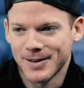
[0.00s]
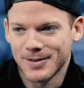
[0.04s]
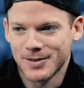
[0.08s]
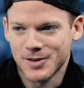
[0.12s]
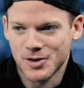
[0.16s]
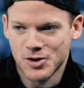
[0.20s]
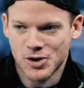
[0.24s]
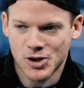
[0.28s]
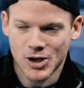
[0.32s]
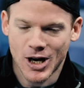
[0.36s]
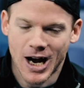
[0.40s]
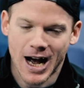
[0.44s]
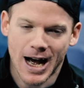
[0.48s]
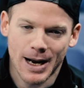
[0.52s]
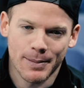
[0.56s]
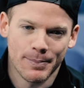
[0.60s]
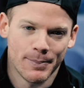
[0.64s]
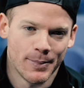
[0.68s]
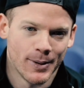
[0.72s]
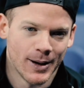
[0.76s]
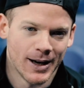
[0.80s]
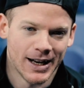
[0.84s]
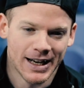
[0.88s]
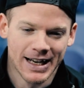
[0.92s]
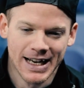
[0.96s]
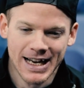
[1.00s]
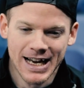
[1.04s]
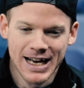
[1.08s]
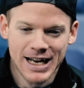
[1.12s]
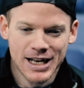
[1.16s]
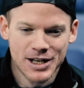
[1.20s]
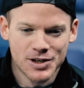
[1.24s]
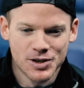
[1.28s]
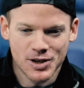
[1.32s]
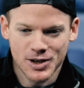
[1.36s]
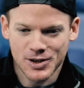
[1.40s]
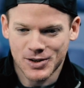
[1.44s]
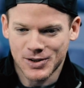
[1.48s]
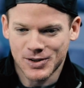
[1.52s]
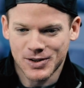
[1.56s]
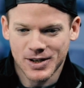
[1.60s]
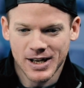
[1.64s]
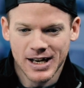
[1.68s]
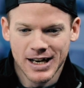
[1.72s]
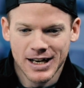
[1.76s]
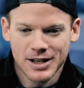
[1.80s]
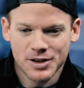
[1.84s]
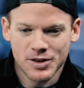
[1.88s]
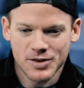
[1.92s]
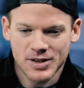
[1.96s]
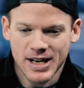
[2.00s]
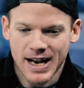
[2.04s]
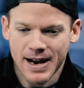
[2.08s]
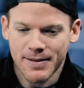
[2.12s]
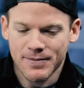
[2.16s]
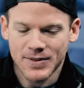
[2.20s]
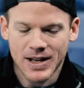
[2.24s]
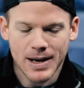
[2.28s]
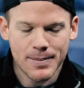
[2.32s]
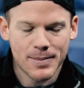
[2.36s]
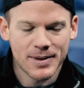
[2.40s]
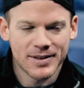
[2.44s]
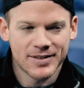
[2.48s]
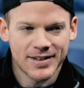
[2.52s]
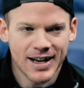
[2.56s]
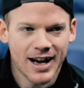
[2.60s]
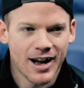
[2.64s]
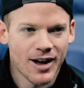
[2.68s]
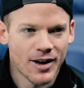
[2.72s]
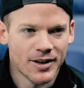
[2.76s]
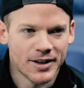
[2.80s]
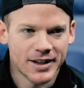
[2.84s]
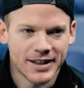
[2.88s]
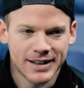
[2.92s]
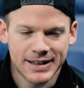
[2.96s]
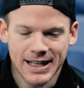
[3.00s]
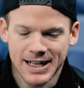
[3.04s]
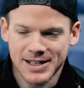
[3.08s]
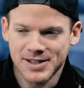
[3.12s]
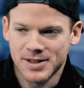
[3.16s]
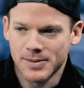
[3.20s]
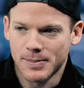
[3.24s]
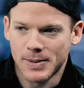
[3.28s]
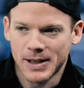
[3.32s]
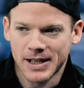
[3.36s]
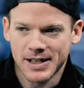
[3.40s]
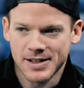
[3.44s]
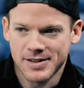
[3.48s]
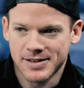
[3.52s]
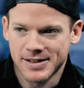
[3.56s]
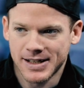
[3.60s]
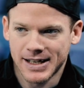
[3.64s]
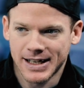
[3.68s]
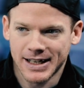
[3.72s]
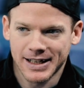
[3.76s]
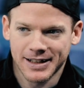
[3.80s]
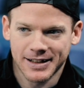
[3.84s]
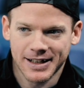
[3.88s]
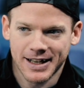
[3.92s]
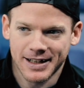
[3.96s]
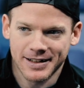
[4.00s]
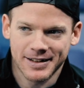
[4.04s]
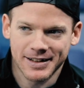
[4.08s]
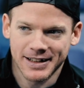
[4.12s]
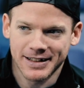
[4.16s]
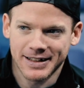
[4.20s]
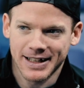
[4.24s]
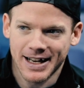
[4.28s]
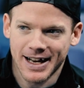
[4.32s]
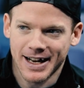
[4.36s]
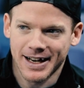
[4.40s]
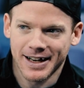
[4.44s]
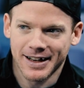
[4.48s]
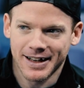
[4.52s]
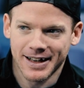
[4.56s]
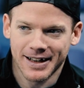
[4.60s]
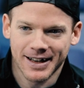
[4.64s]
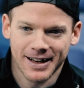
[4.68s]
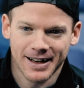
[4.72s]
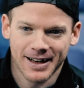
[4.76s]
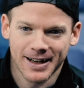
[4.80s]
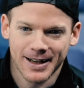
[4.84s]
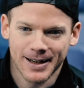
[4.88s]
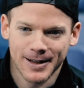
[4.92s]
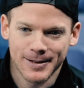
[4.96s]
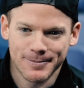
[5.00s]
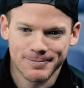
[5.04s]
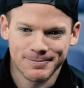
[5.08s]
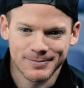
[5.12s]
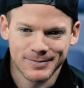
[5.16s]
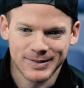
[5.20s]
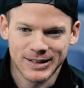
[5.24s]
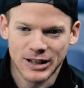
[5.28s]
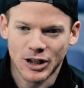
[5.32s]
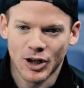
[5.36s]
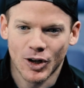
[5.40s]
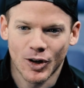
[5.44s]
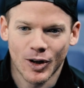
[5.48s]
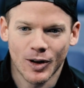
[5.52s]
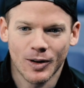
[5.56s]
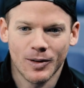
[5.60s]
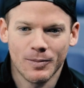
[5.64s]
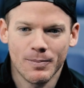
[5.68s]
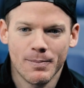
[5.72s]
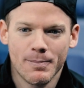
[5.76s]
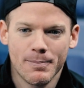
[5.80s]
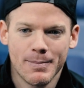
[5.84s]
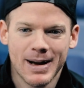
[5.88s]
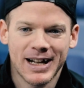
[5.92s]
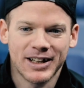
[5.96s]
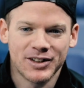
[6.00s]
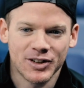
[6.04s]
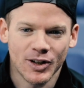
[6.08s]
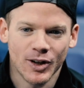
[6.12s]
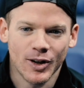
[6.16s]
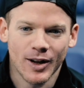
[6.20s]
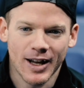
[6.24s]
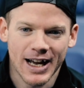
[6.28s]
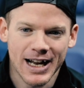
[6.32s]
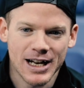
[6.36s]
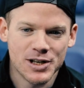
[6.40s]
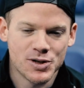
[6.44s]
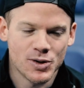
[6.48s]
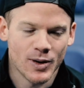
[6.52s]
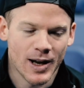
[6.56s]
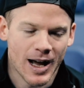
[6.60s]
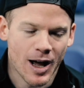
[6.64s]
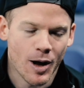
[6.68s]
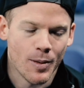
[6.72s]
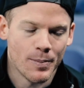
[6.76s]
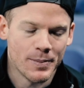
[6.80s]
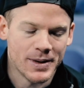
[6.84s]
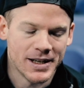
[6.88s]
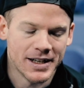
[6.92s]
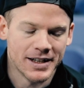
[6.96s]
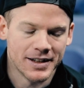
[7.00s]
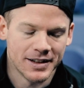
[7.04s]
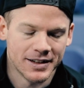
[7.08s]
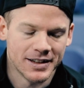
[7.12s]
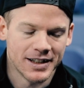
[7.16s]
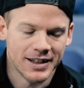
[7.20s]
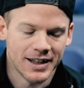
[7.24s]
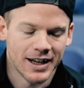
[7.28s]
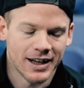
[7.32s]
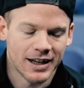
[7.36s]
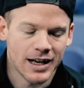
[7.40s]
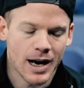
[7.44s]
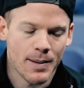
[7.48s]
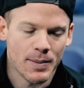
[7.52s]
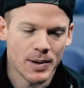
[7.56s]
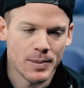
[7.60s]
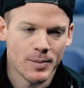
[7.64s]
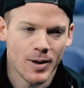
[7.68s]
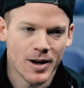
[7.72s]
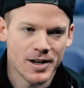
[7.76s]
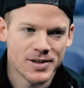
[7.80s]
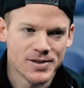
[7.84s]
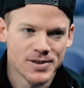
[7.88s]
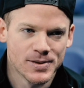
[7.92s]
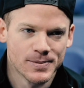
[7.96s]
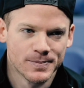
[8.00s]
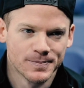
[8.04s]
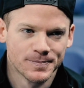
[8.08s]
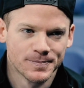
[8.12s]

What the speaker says: the shot, but just having that mentality, that's the biggest thing, and I think that little mental edge will help me in the coming months.